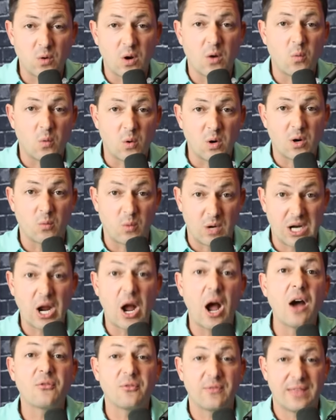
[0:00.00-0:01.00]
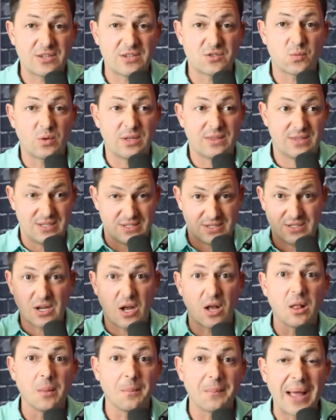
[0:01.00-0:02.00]
what we're recover. That's what this is
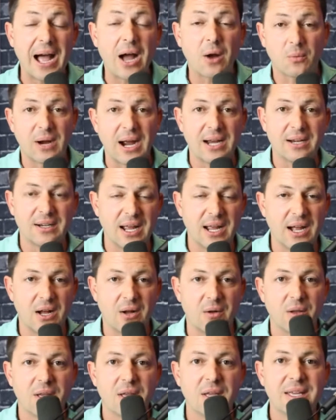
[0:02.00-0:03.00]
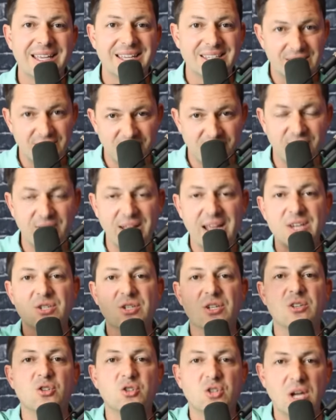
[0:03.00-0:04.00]
all about right now. Is
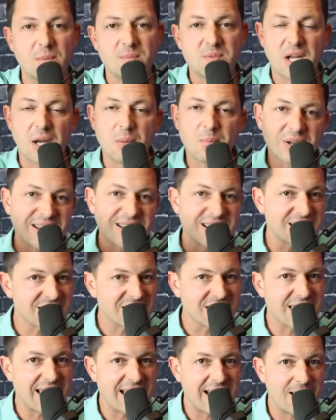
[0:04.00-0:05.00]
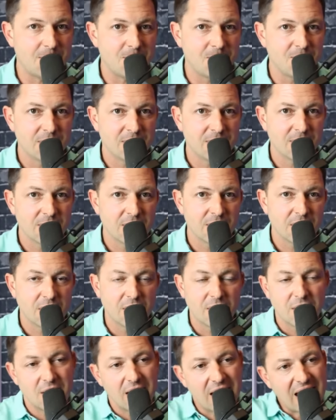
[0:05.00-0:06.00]
inflation jumped up because of that,
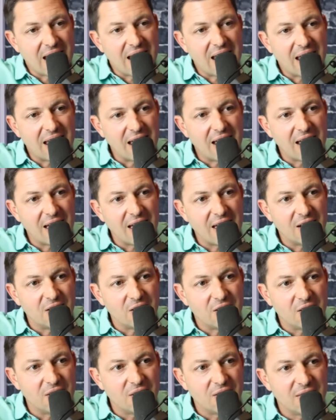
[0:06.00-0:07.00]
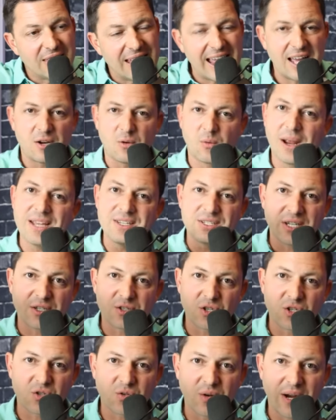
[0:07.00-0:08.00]
and they had to raise
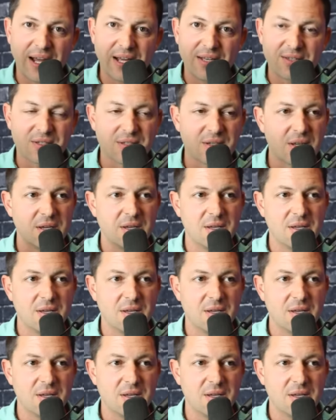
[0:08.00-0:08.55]
interest rates,